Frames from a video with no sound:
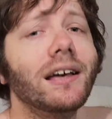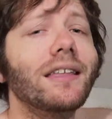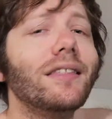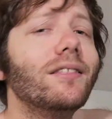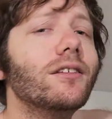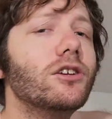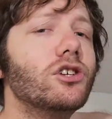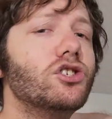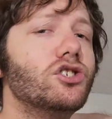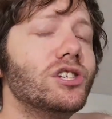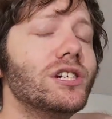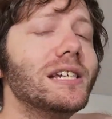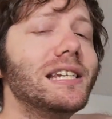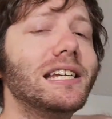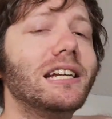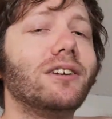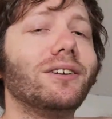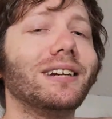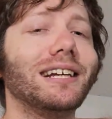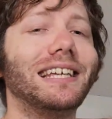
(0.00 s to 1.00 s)
The gin
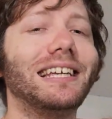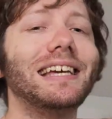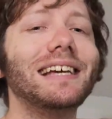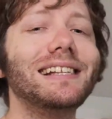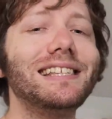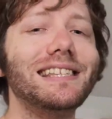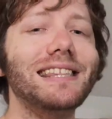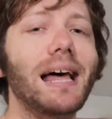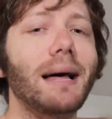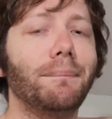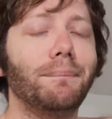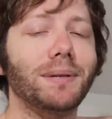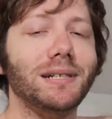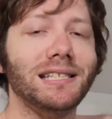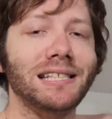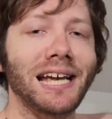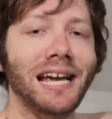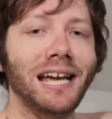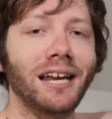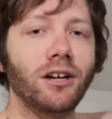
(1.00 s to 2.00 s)
here gets that
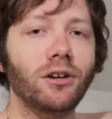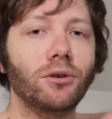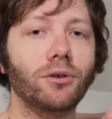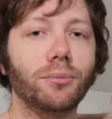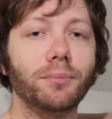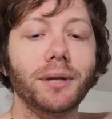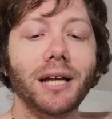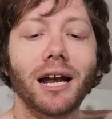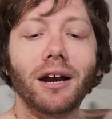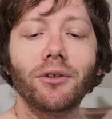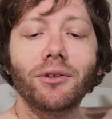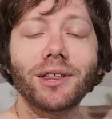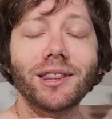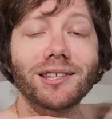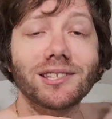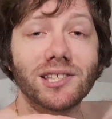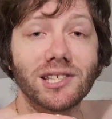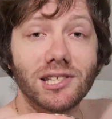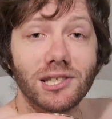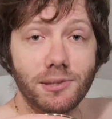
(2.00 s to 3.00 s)
botanical, not only the
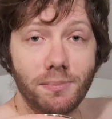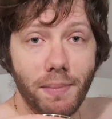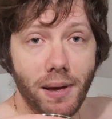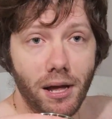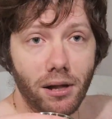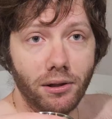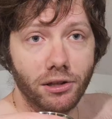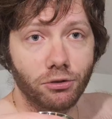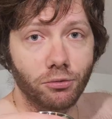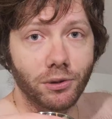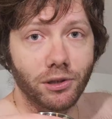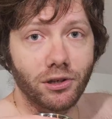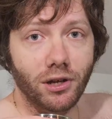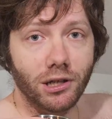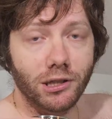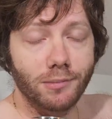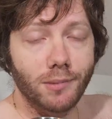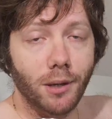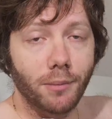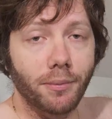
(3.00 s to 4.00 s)
smell as we
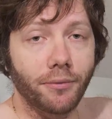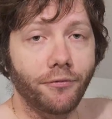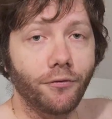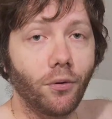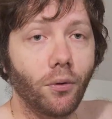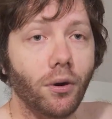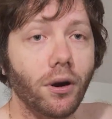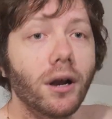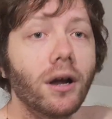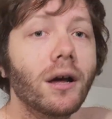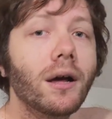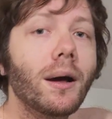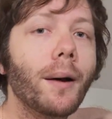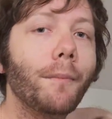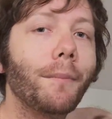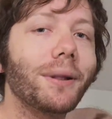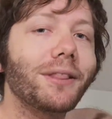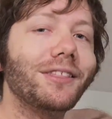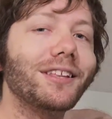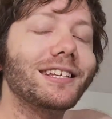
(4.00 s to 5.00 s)
talked about before,
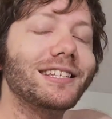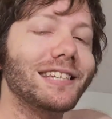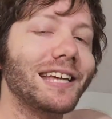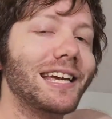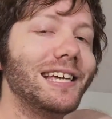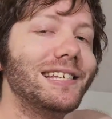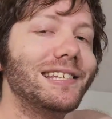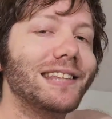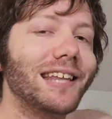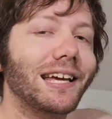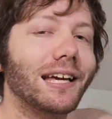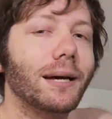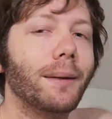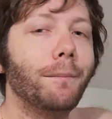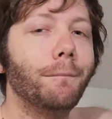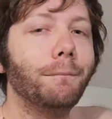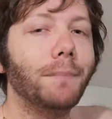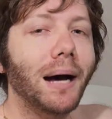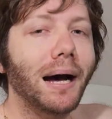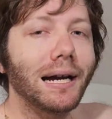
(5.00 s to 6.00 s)
but the taste that
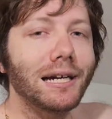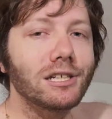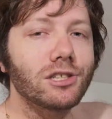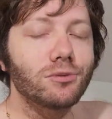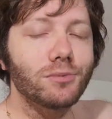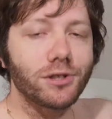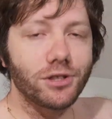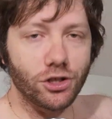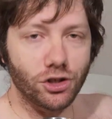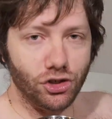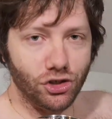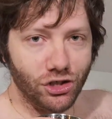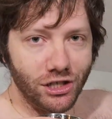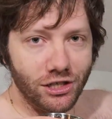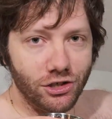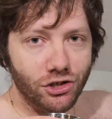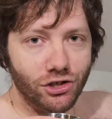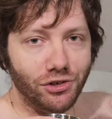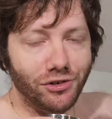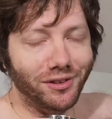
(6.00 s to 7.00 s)
combines with the
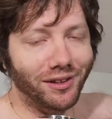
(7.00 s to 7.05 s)
ginger and the